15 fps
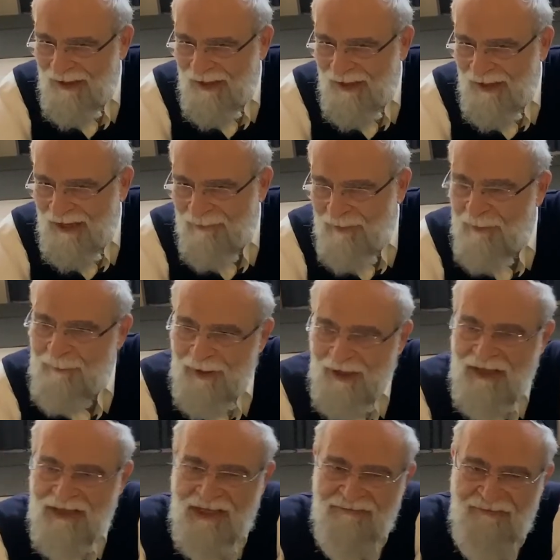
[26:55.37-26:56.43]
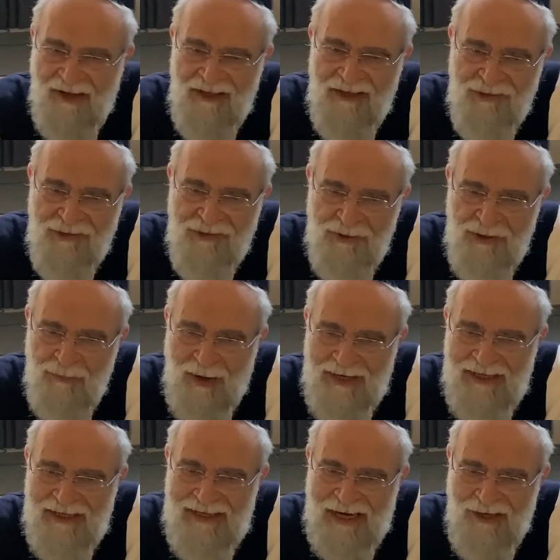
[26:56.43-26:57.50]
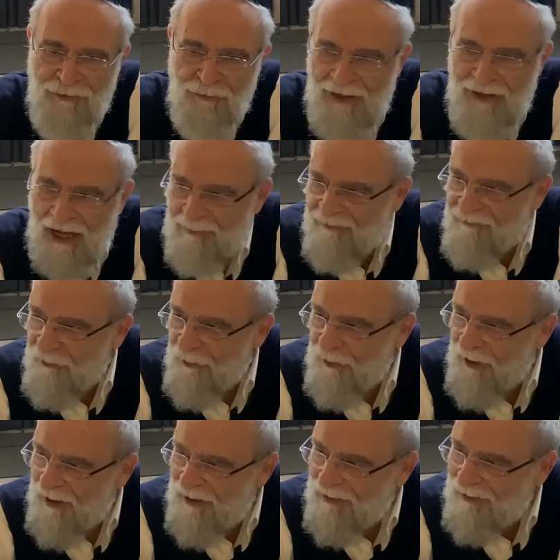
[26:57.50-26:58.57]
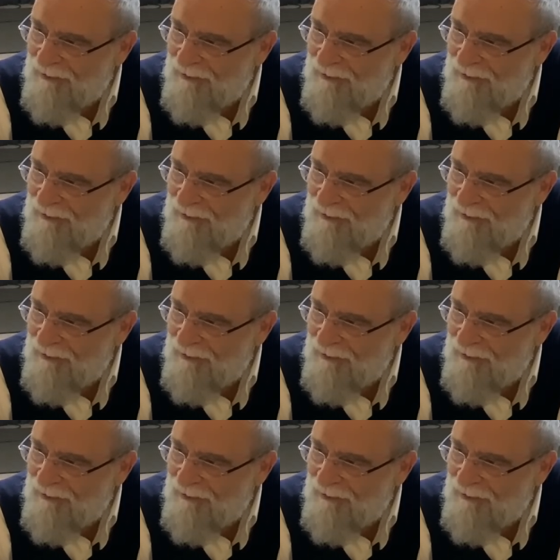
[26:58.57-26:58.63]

And my biggest availus was, why didn't I do that beforehand?